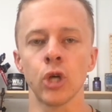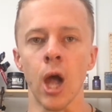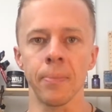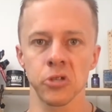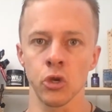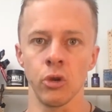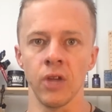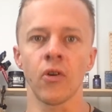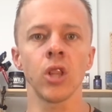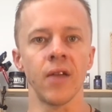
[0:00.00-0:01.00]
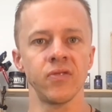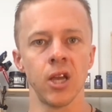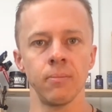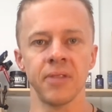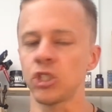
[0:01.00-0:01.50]
opportunity of our
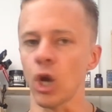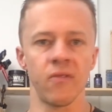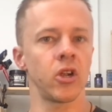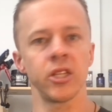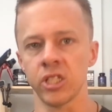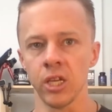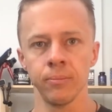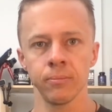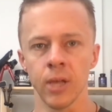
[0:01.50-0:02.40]
lifetime that you're ever going to see,